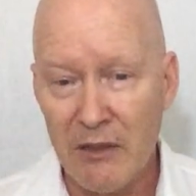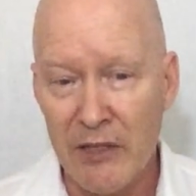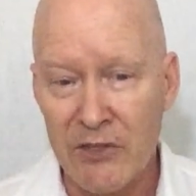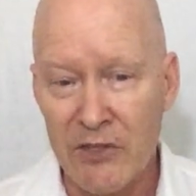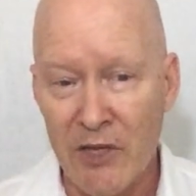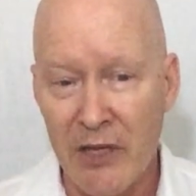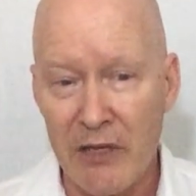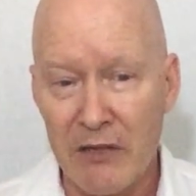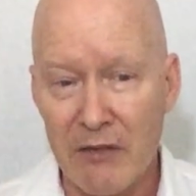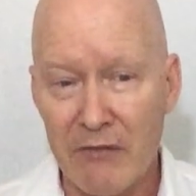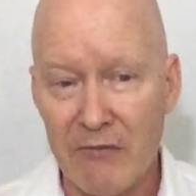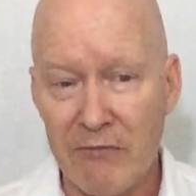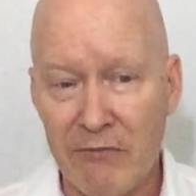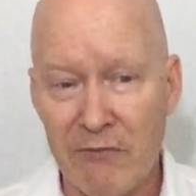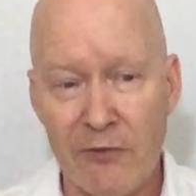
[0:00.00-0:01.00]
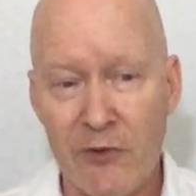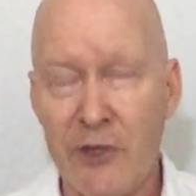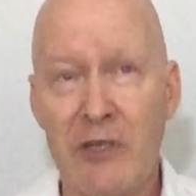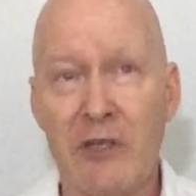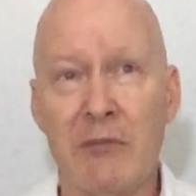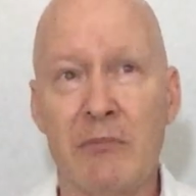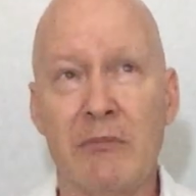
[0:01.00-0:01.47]
it's like
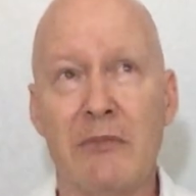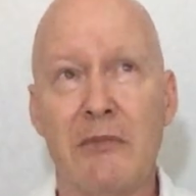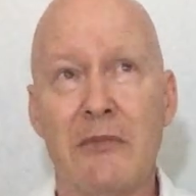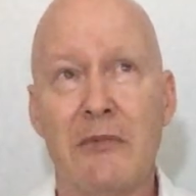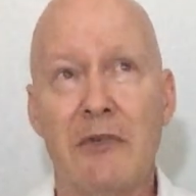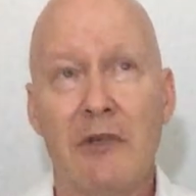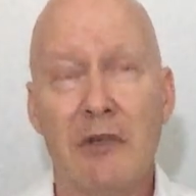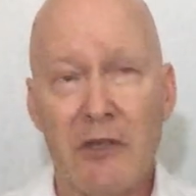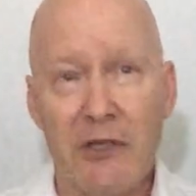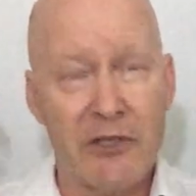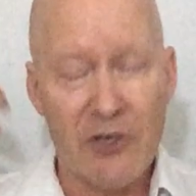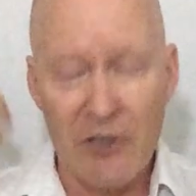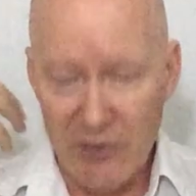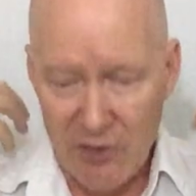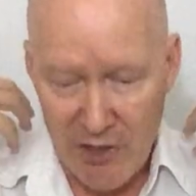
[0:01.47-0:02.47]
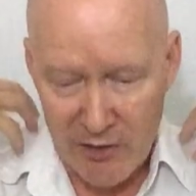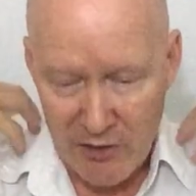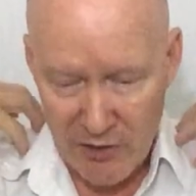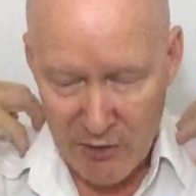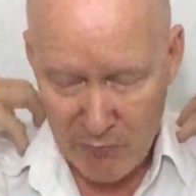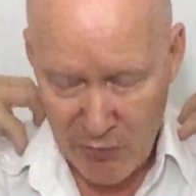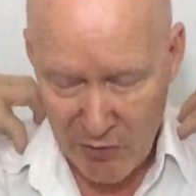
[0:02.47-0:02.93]
freedom. It's just like
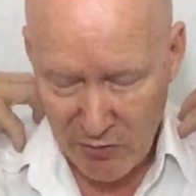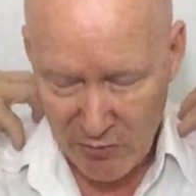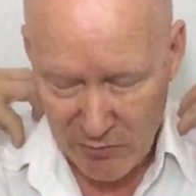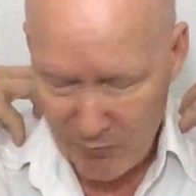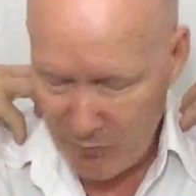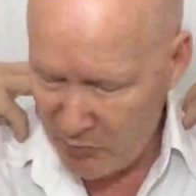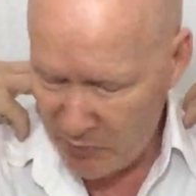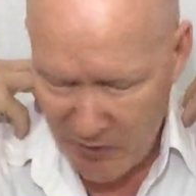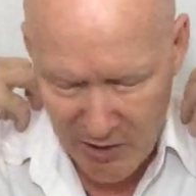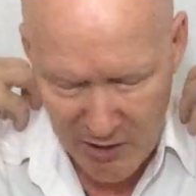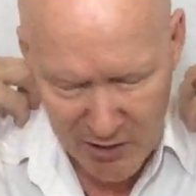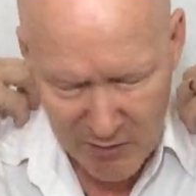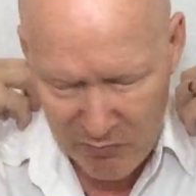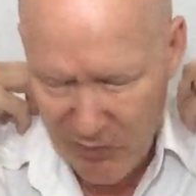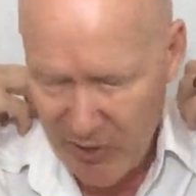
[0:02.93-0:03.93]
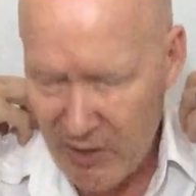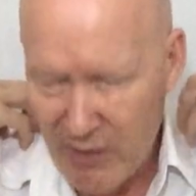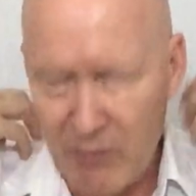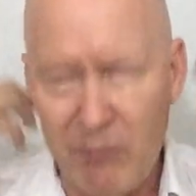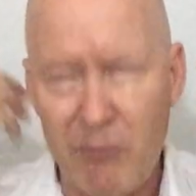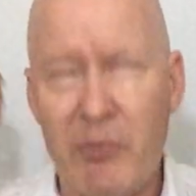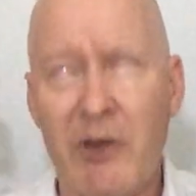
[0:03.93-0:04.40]
this big
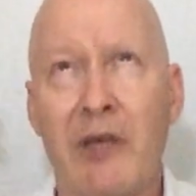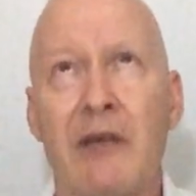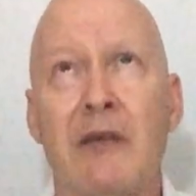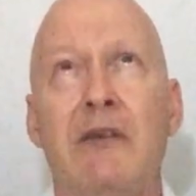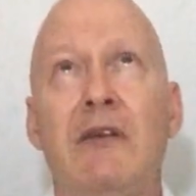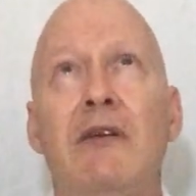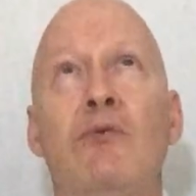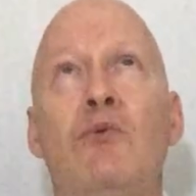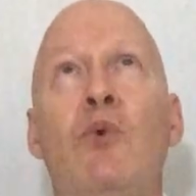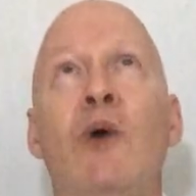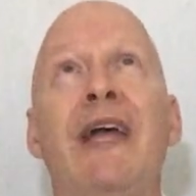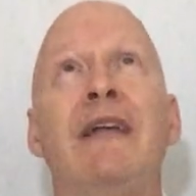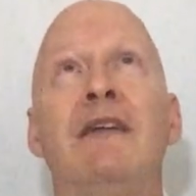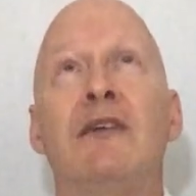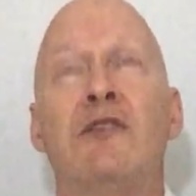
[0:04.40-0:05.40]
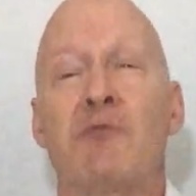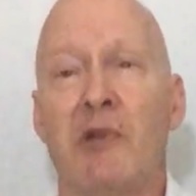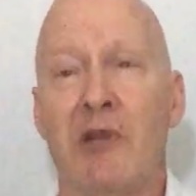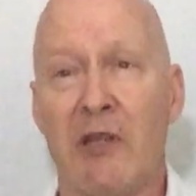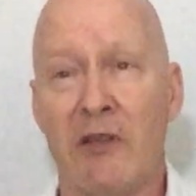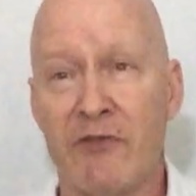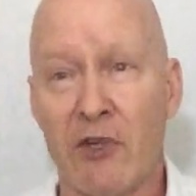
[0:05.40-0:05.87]
weight has
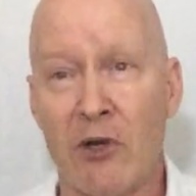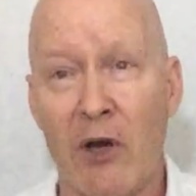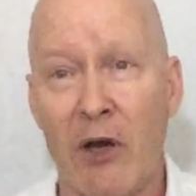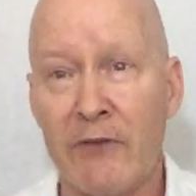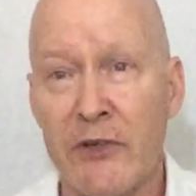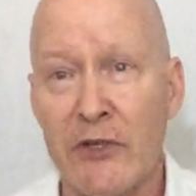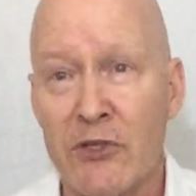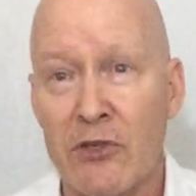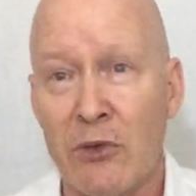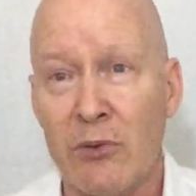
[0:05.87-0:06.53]
been lifted off your